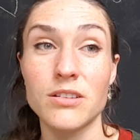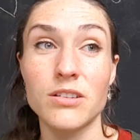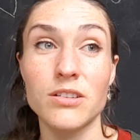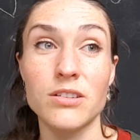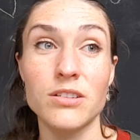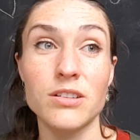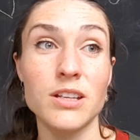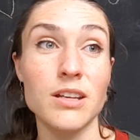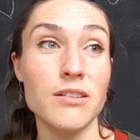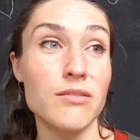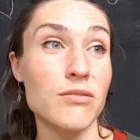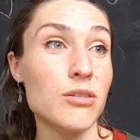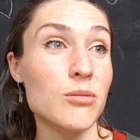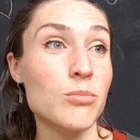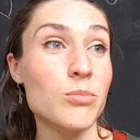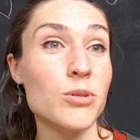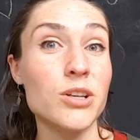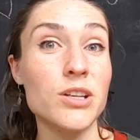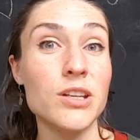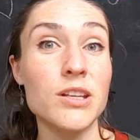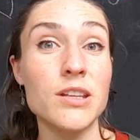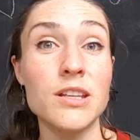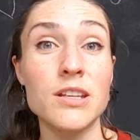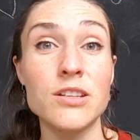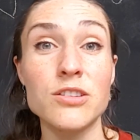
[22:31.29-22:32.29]
on
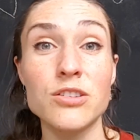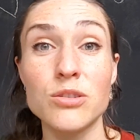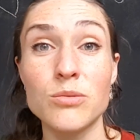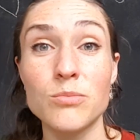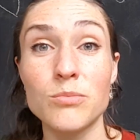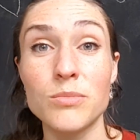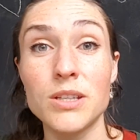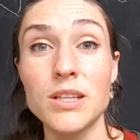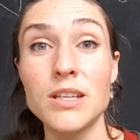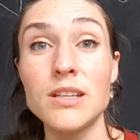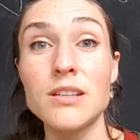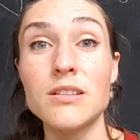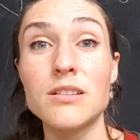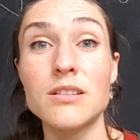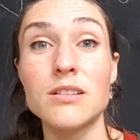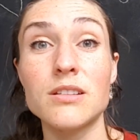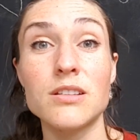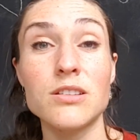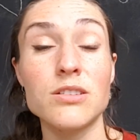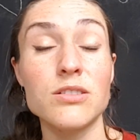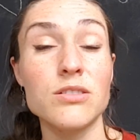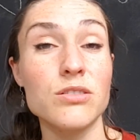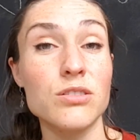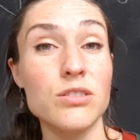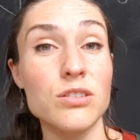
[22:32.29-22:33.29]
everybody that you meet and
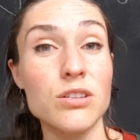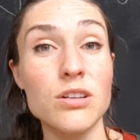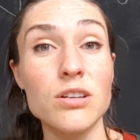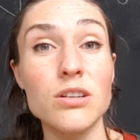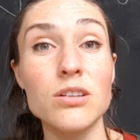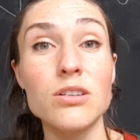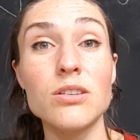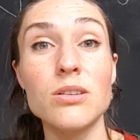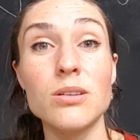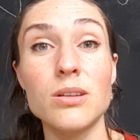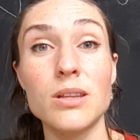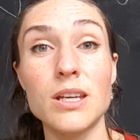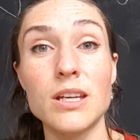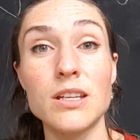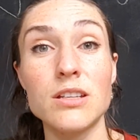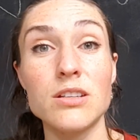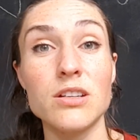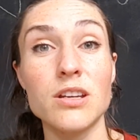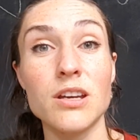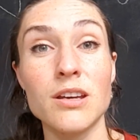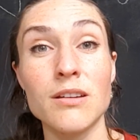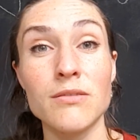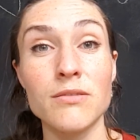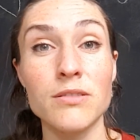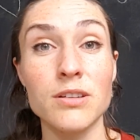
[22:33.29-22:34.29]
that you know and that
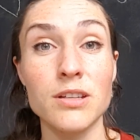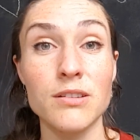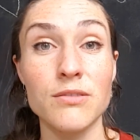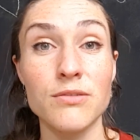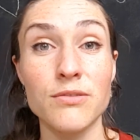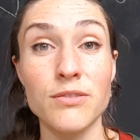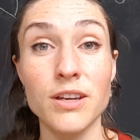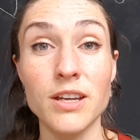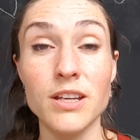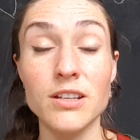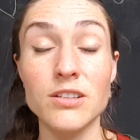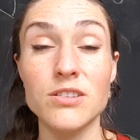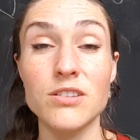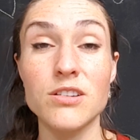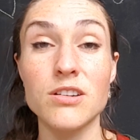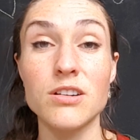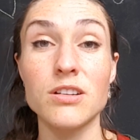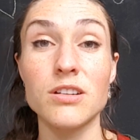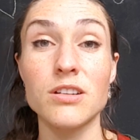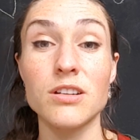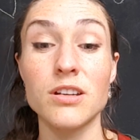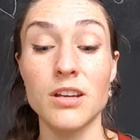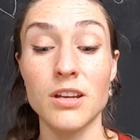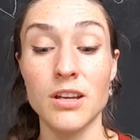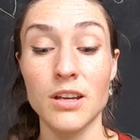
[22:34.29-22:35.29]
you have an effect on.